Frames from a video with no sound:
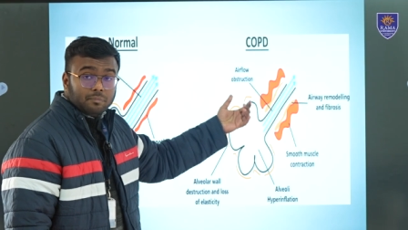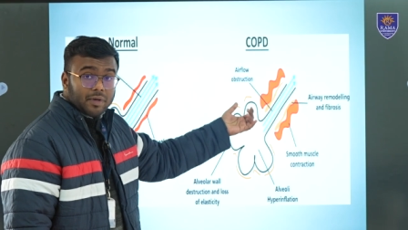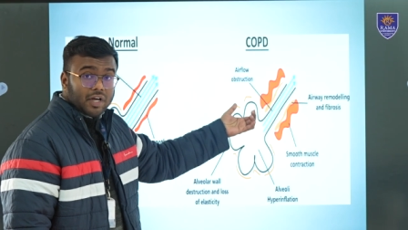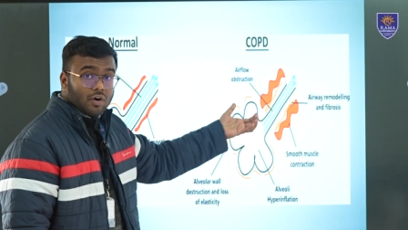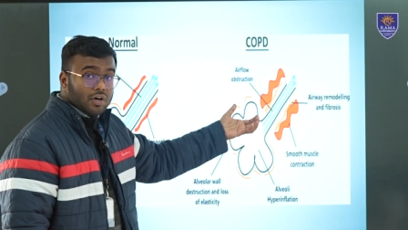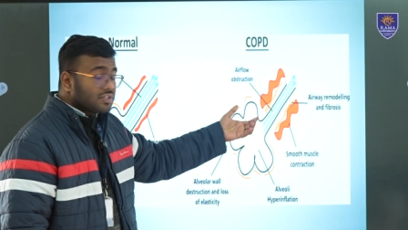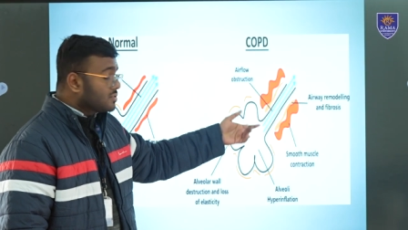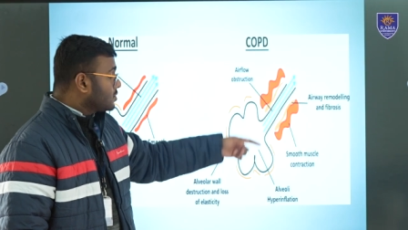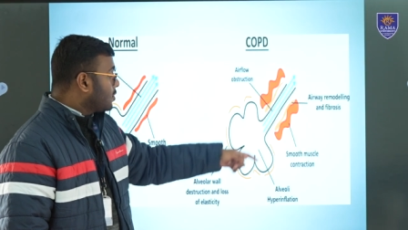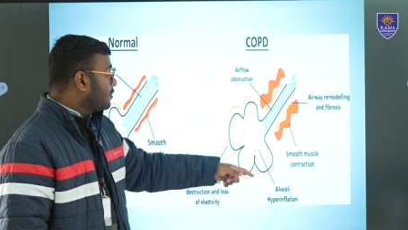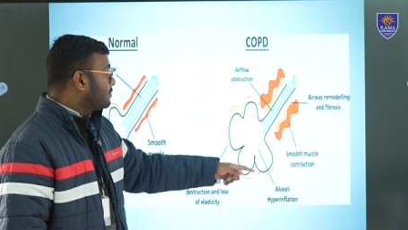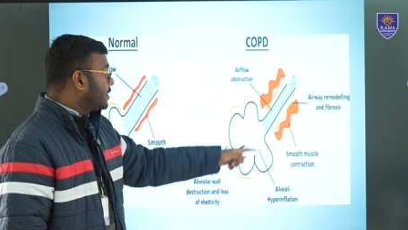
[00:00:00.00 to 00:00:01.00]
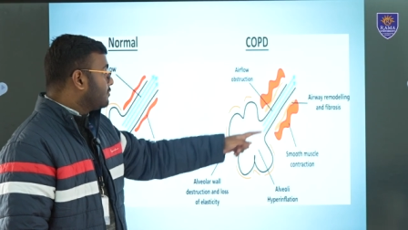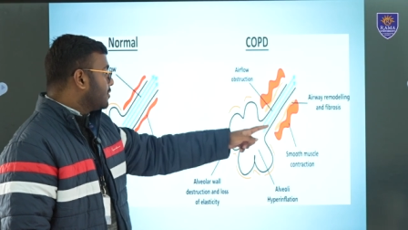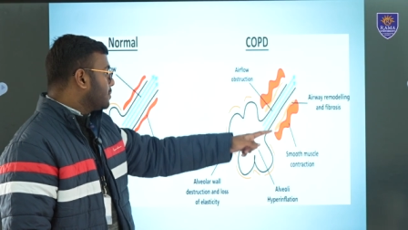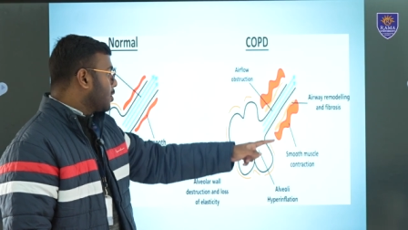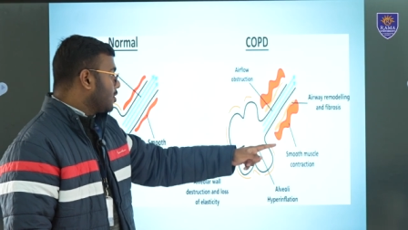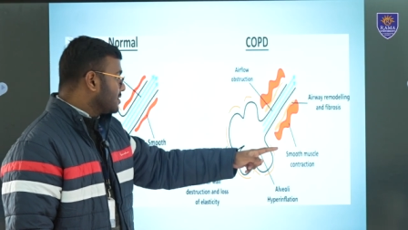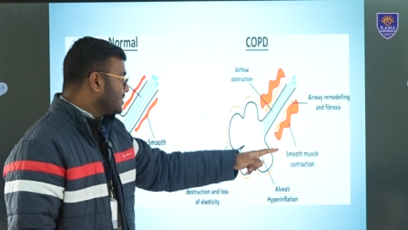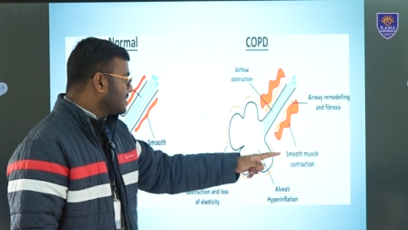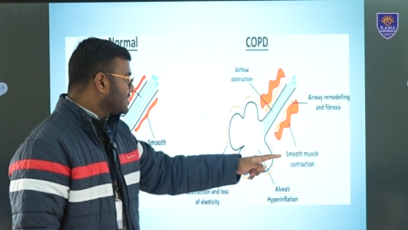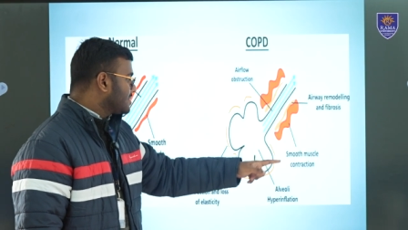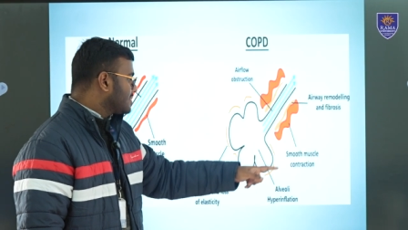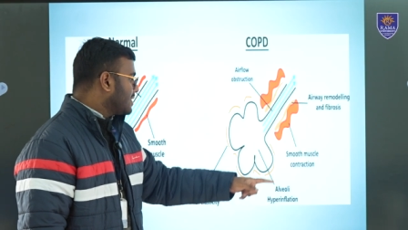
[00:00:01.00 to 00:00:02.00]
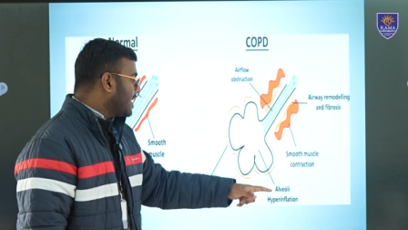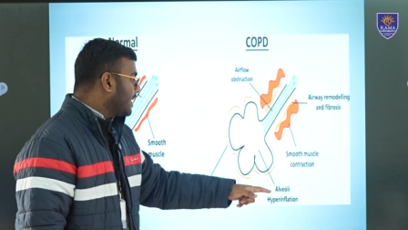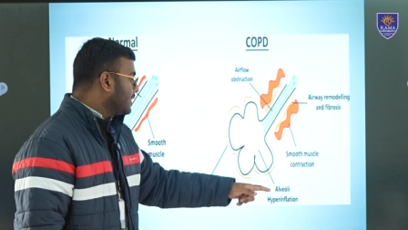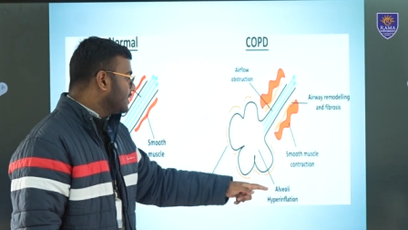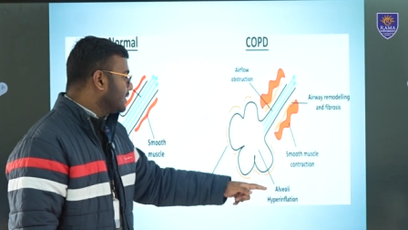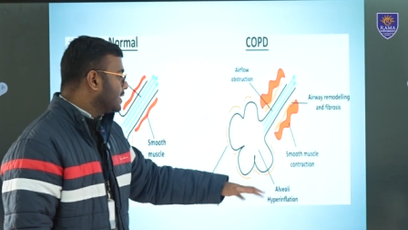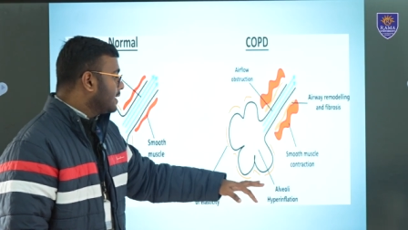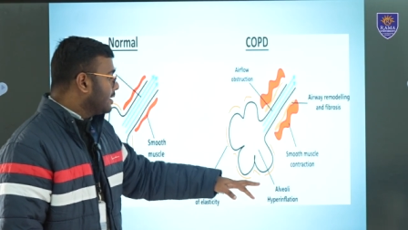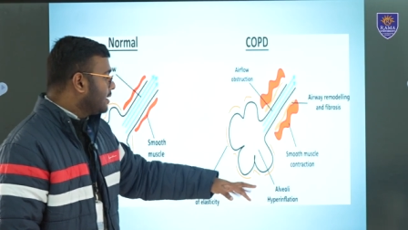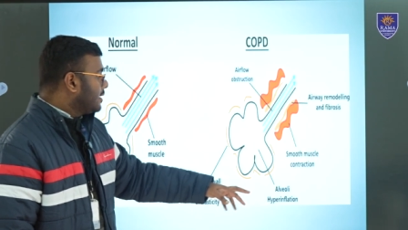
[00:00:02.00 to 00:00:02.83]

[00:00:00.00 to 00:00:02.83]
because of the fibrosis and the